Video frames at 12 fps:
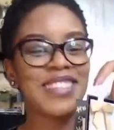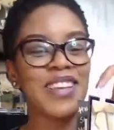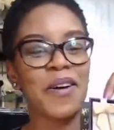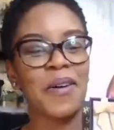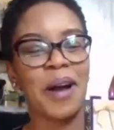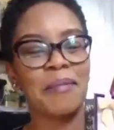
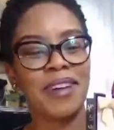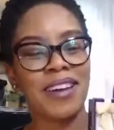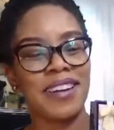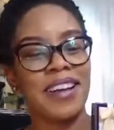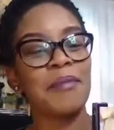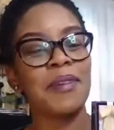So I'm
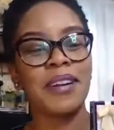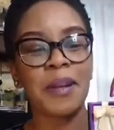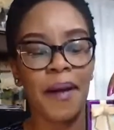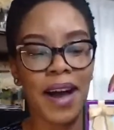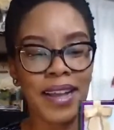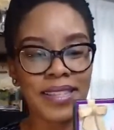
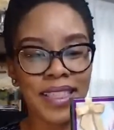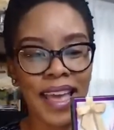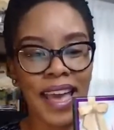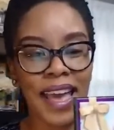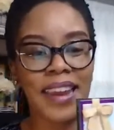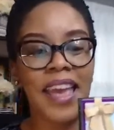gonna
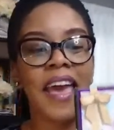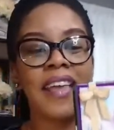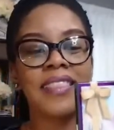deposit that.